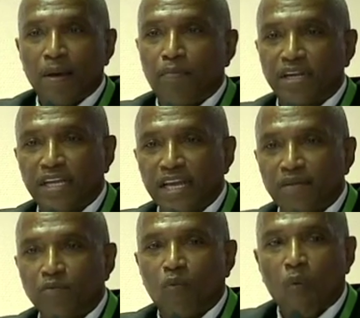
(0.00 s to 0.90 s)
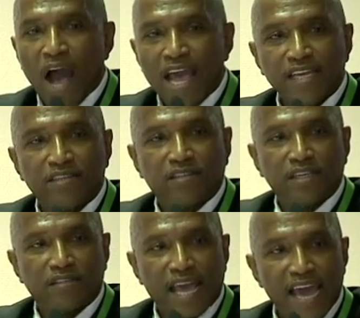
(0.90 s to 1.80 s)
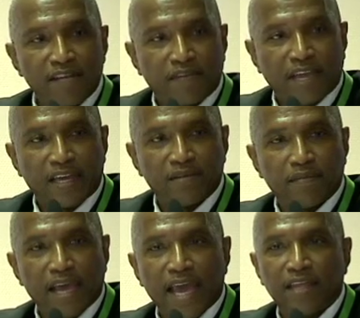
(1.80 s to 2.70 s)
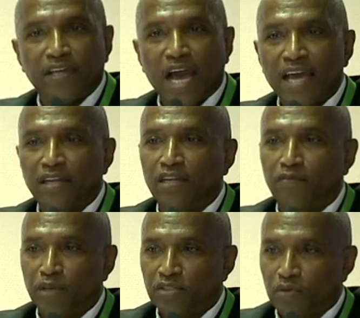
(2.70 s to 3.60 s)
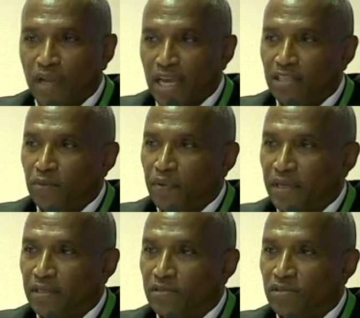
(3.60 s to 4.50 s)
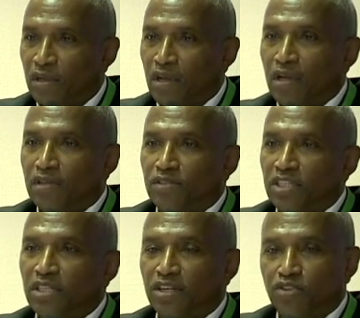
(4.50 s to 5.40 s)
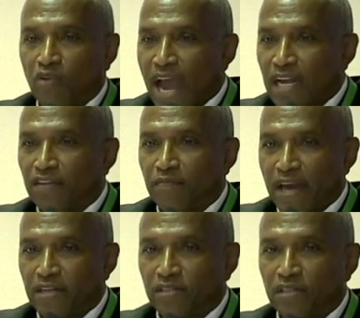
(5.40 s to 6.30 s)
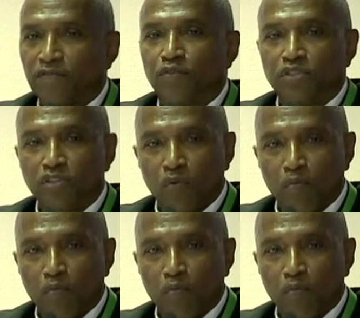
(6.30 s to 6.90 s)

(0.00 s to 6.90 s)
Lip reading: But again, why is Ativan and the idea of benzodiazepines such an attractive medicine for so